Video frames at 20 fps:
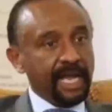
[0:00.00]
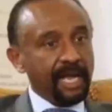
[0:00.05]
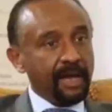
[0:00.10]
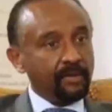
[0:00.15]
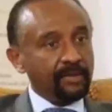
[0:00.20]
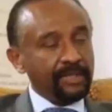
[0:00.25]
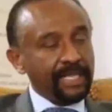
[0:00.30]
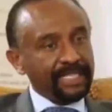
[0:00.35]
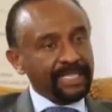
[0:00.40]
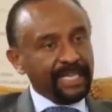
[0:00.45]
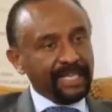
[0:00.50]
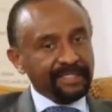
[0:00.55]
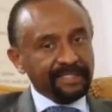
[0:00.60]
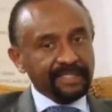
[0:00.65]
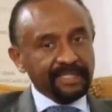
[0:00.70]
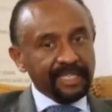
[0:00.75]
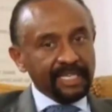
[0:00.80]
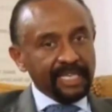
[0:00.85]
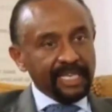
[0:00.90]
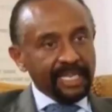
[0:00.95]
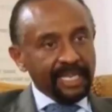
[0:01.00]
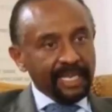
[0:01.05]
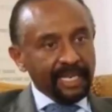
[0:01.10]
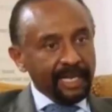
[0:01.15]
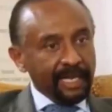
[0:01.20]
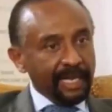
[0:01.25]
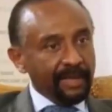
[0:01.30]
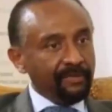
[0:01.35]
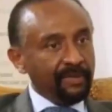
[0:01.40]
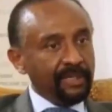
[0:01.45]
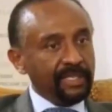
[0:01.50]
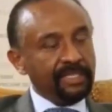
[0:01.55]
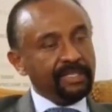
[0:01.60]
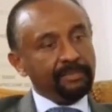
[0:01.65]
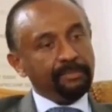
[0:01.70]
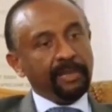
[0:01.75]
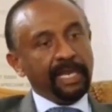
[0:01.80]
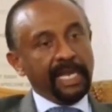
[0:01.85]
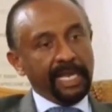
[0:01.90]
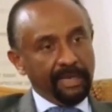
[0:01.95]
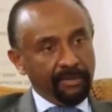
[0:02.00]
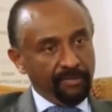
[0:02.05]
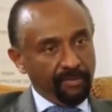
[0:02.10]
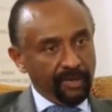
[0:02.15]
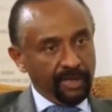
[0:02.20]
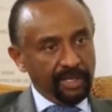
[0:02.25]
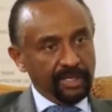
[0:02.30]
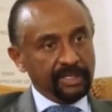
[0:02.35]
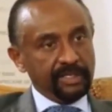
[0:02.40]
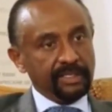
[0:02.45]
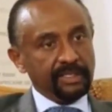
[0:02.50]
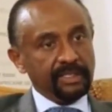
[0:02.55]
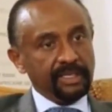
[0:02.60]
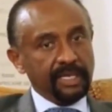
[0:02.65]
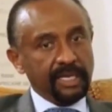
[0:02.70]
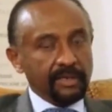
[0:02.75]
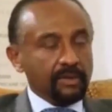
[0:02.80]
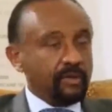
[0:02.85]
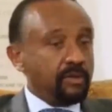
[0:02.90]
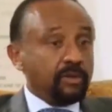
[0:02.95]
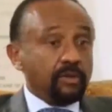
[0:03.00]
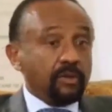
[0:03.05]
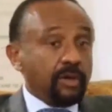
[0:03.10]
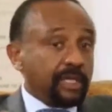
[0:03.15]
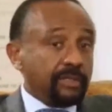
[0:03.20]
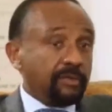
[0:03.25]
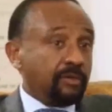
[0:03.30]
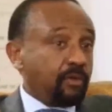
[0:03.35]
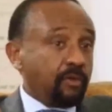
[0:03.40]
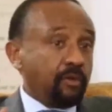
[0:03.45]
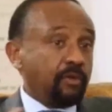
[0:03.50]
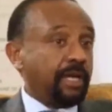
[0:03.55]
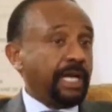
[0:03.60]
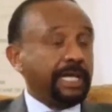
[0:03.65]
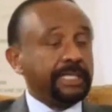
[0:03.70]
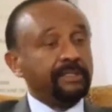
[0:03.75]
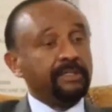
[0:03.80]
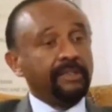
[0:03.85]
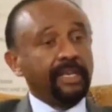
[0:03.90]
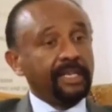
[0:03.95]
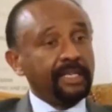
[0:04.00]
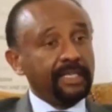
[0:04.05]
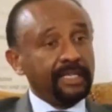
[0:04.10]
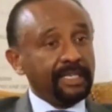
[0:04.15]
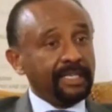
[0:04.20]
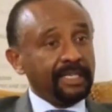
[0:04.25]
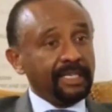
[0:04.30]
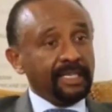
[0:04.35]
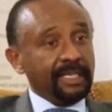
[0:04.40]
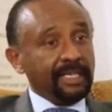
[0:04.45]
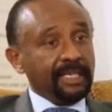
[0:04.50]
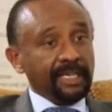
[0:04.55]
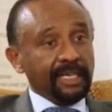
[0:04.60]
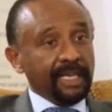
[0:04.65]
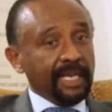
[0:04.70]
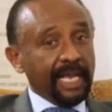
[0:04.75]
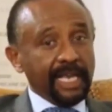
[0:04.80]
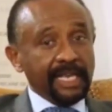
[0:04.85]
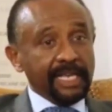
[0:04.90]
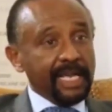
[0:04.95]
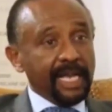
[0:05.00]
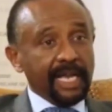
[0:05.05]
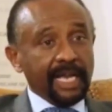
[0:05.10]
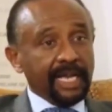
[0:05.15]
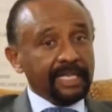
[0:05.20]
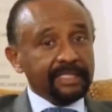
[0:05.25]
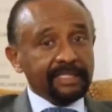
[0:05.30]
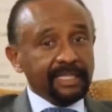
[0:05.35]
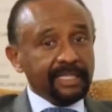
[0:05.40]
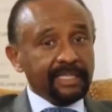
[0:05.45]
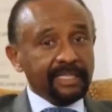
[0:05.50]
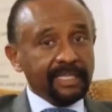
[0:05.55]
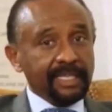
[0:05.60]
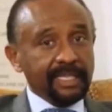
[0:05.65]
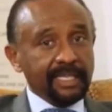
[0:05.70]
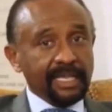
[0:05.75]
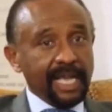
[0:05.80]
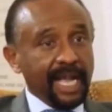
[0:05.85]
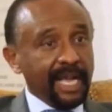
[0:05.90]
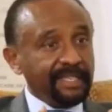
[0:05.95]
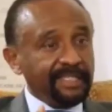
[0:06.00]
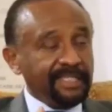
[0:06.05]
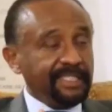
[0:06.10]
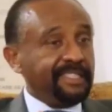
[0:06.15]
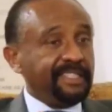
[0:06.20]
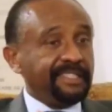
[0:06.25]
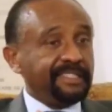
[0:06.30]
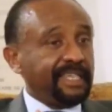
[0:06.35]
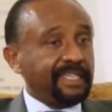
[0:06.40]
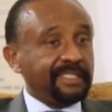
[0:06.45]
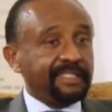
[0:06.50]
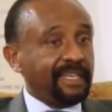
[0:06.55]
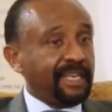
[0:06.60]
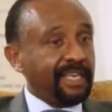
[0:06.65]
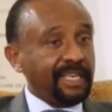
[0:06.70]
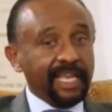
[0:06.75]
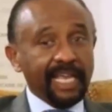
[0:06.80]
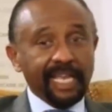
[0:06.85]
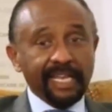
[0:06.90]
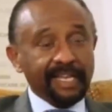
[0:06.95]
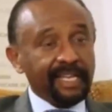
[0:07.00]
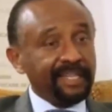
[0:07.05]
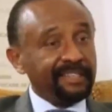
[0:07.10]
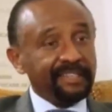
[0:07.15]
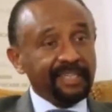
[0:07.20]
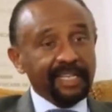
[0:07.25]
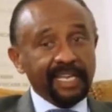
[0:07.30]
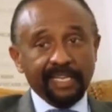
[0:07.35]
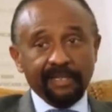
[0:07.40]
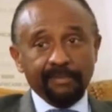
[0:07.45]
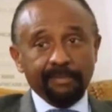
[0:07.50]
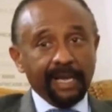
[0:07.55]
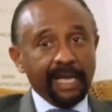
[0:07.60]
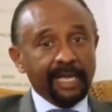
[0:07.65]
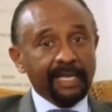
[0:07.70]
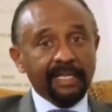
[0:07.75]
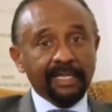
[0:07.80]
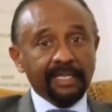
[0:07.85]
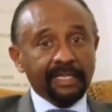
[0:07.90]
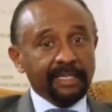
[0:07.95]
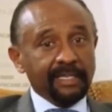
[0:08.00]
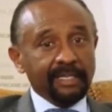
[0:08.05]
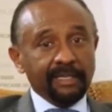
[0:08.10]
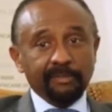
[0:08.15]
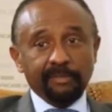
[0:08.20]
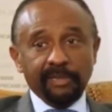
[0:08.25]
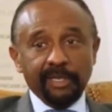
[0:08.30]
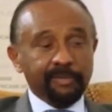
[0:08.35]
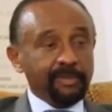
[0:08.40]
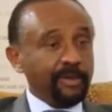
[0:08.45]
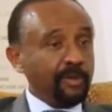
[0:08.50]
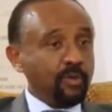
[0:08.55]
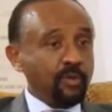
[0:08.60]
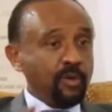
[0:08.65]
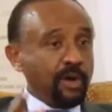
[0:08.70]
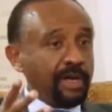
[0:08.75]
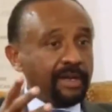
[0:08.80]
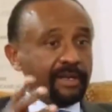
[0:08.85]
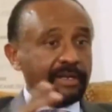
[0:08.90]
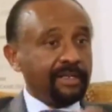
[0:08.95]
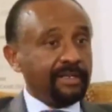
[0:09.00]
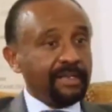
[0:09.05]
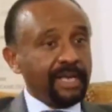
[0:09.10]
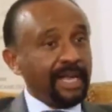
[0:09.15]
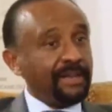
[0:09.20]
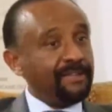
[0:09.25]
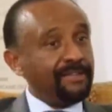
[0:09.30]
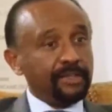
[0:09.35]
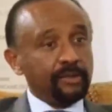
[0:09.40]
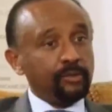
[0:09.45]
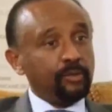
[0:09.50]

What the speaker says: how that has leveled the playing field. Look at your own country. Kenya, I think the ICT sector in Kenya is led by people who are under